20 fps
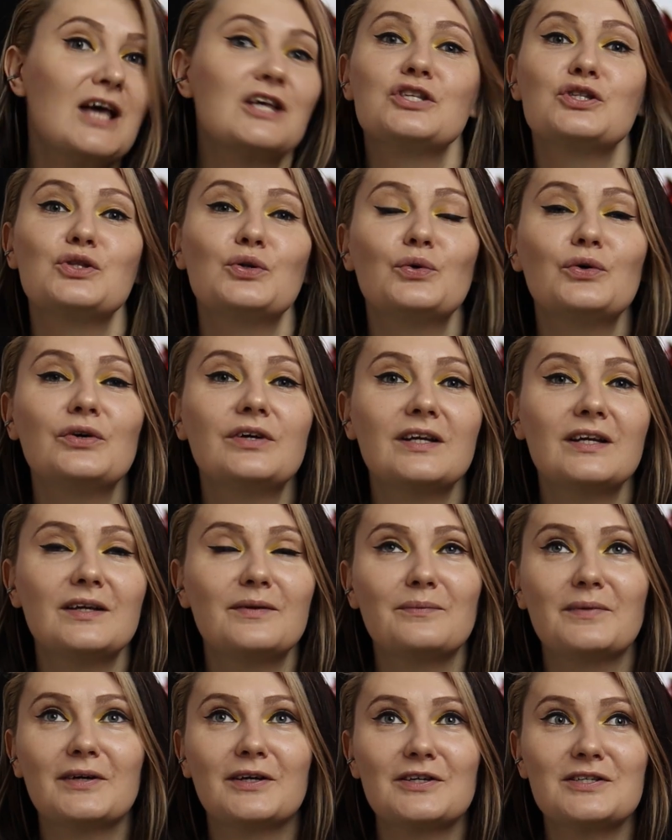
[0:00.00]

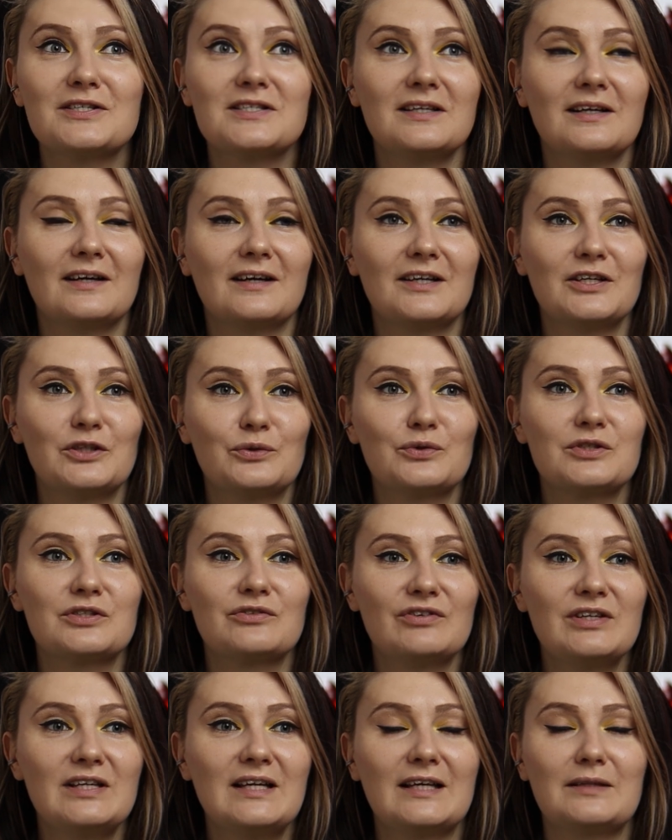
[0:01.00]
story because it
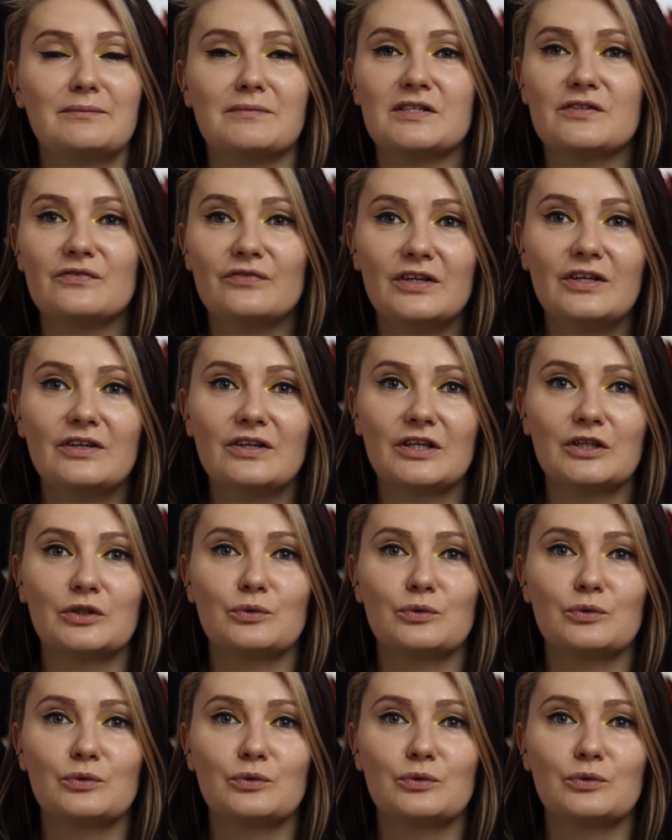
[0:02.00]
was really atmospheric,